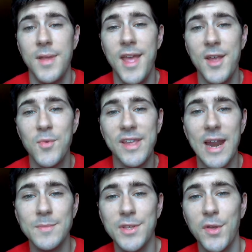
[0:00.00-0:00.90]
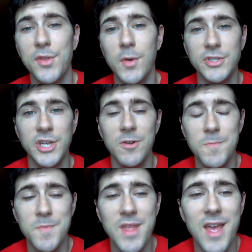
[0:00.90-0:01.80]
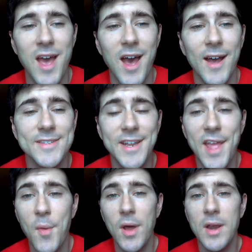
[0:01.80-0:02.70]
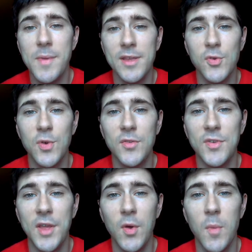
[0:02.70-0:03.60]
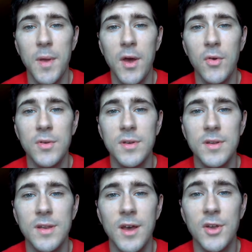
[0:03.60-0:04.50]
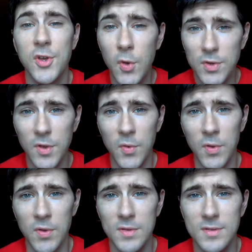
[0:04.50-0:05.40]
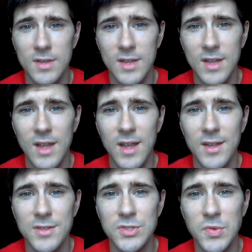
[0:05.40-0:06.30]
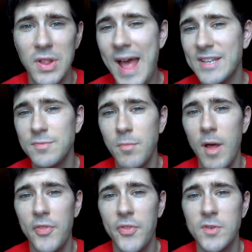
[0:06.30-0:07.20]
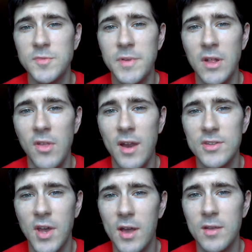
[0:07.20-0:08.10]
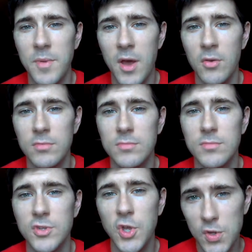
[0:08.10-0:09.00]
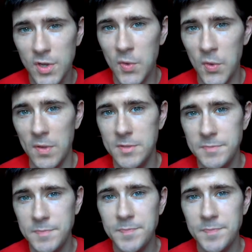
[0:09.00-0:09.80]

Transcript: Hey, Rick Adams, health coach here. Today I wanted to make a quick video about coconut oil. So in the last month, there's been a lot of talk about coconut oil.